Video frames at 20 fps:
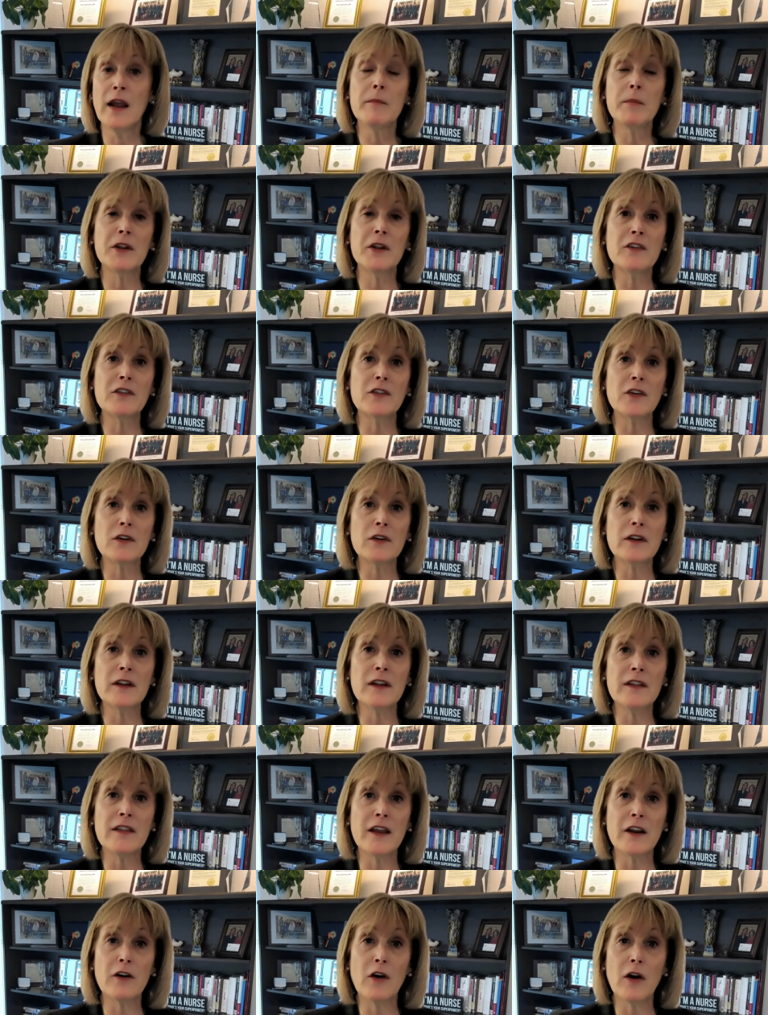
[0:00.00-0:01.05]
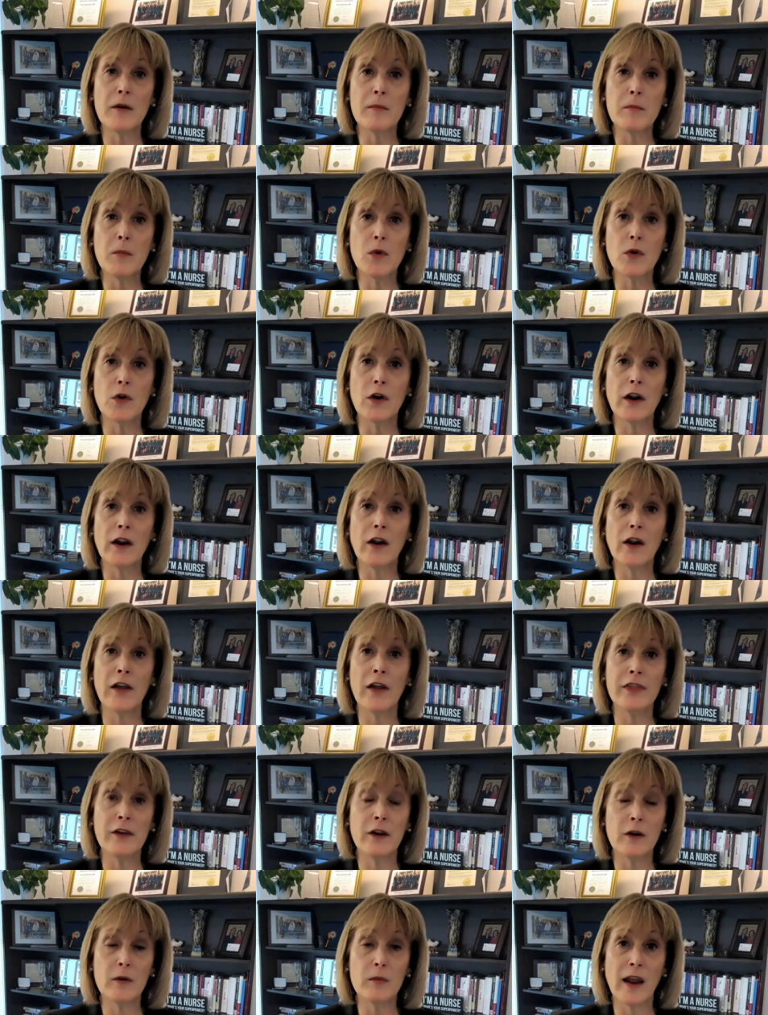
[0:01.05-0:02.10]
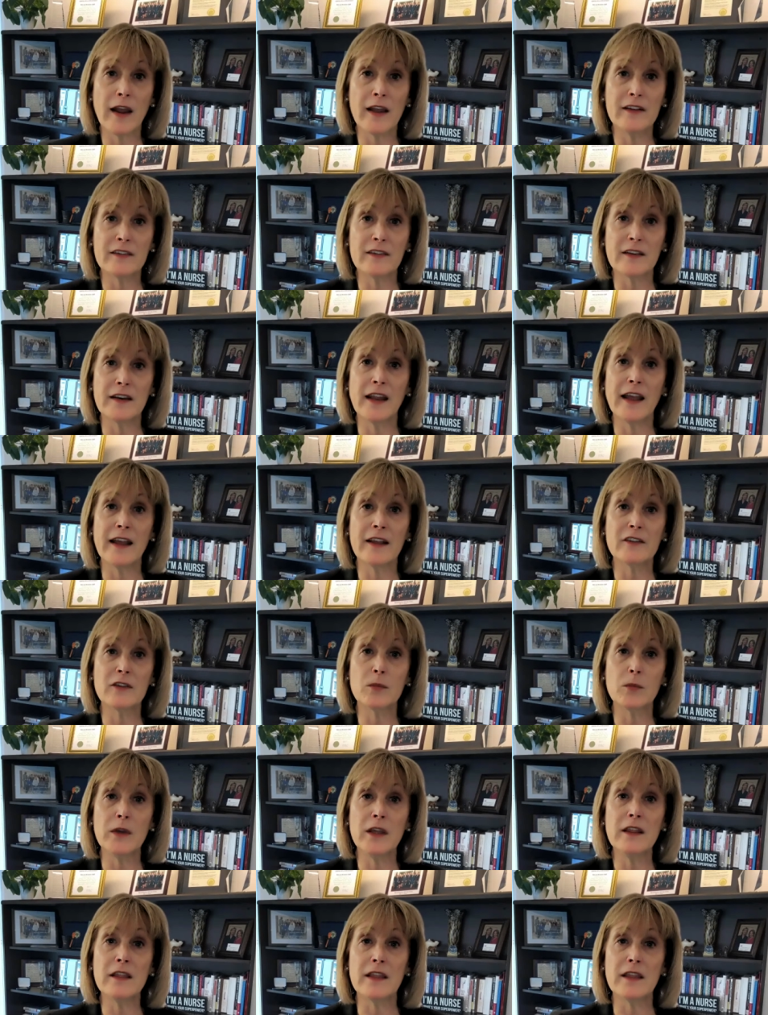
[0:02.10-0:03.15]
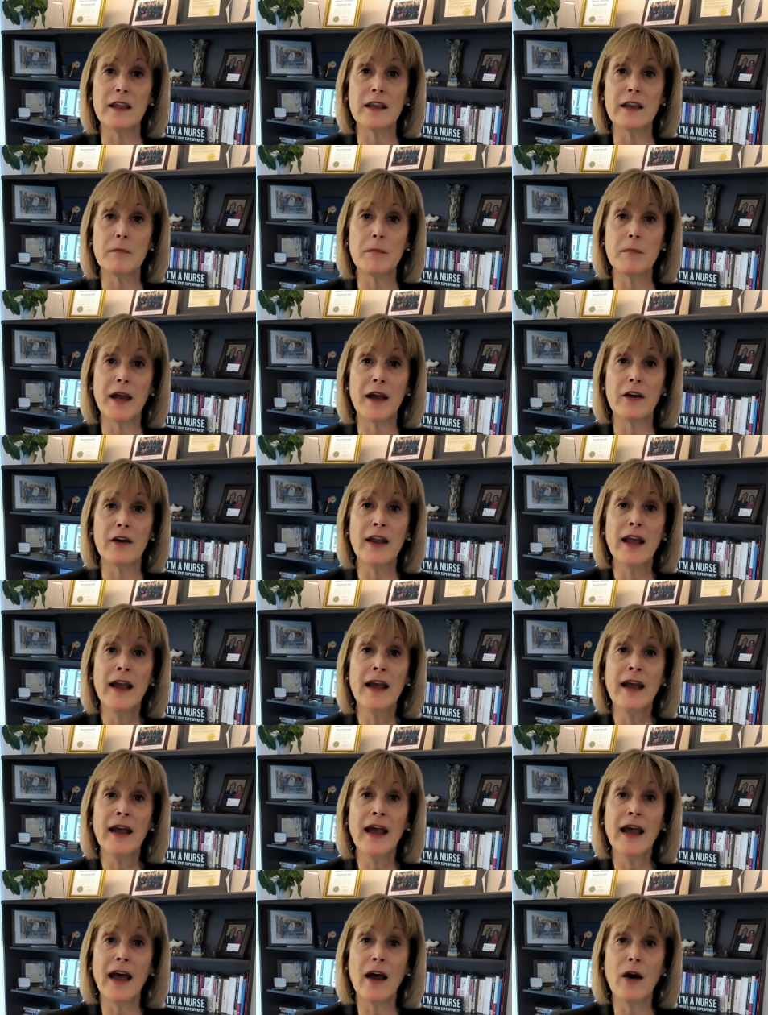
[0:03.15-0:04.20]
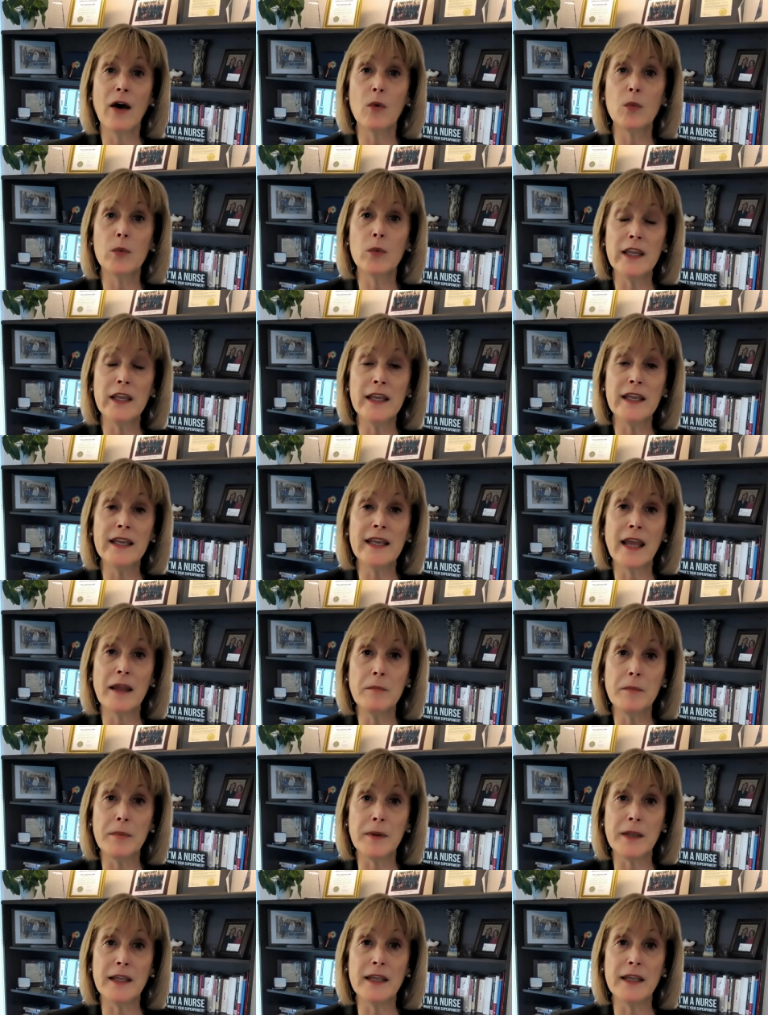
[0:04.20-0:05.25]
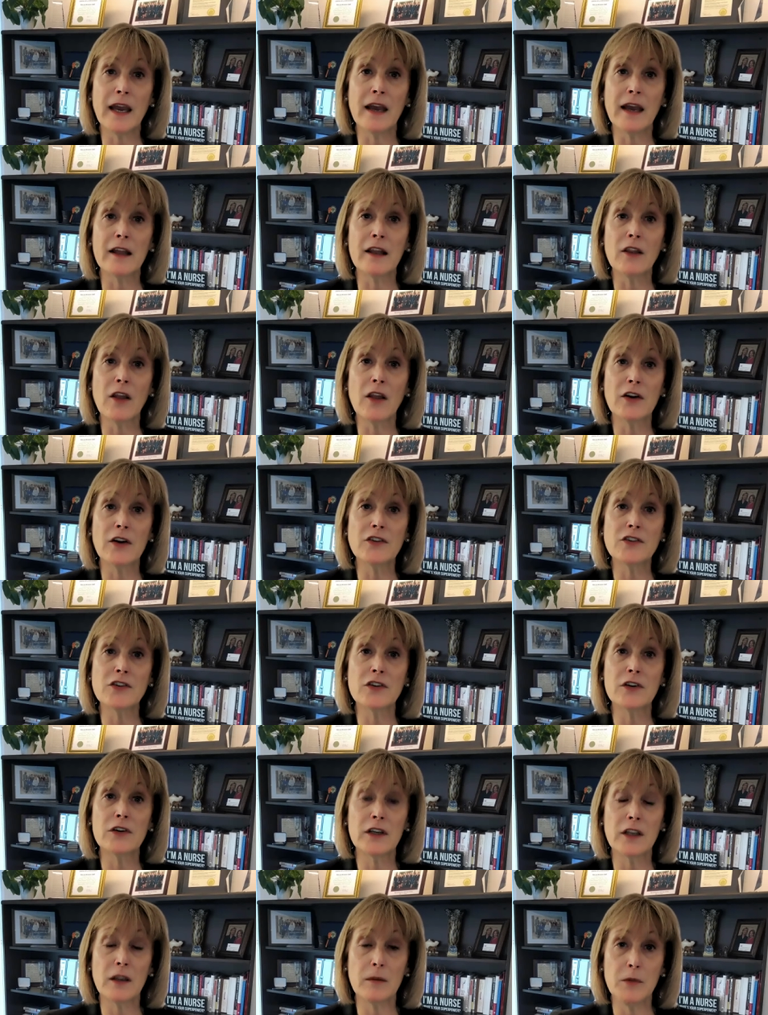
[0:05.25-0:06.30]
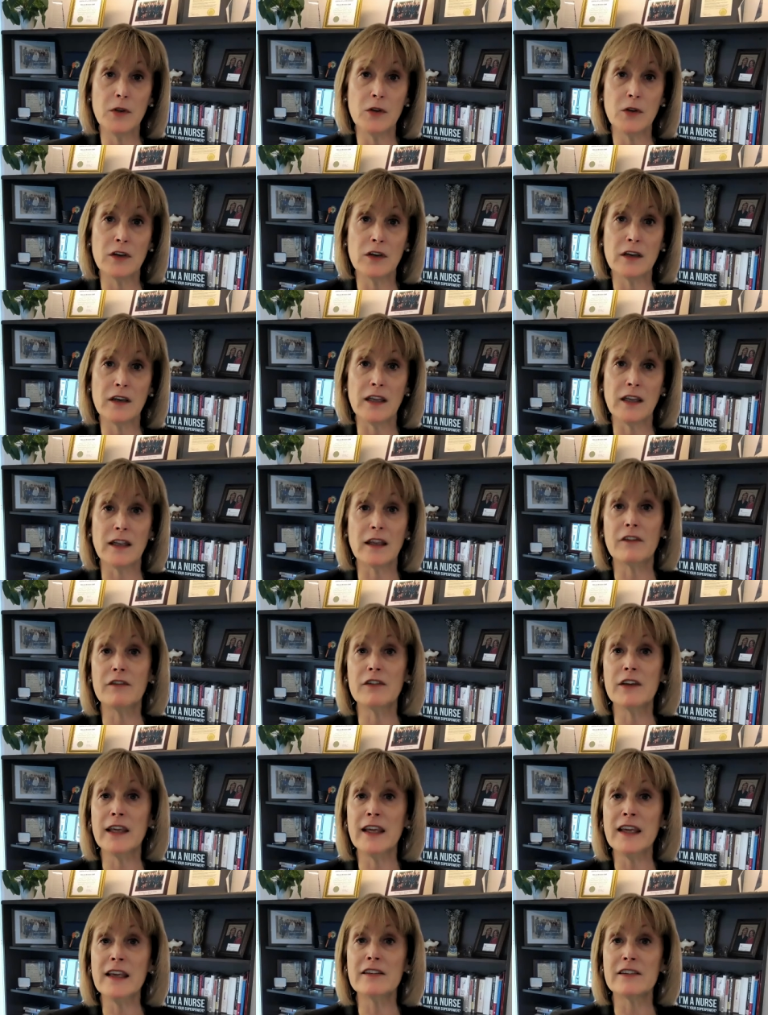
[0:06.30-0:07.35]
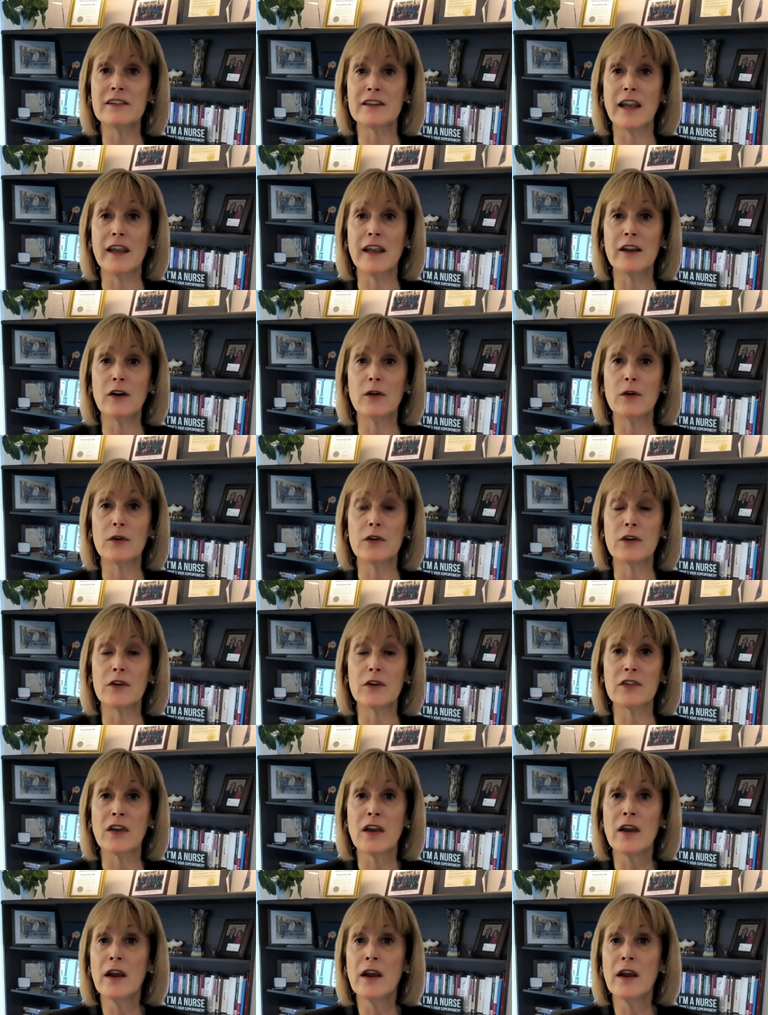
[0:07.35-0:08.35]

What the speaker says: but certainly there are more on the horizon as we think about how we can be a larger community of key stakeholders